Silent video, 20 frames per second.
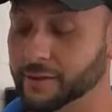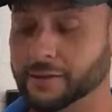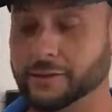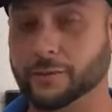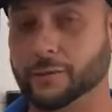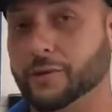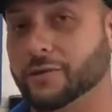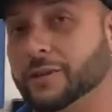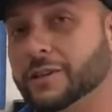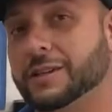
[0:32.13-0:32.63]

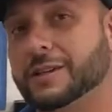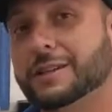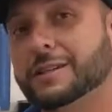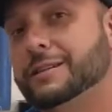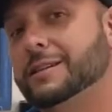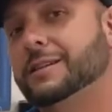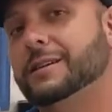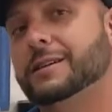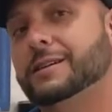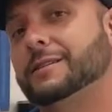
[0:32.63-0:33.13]
of the
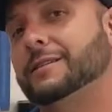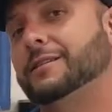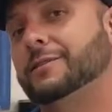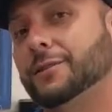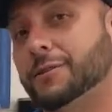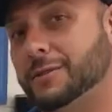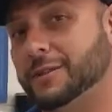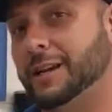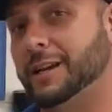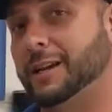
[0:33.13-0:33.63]
easiest to
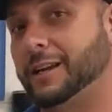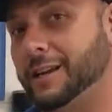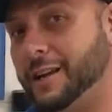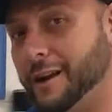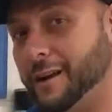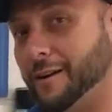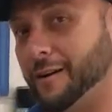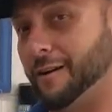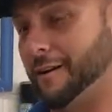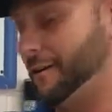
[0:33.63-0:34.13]
take
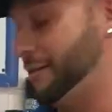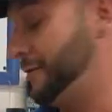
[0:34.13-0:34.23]
care of.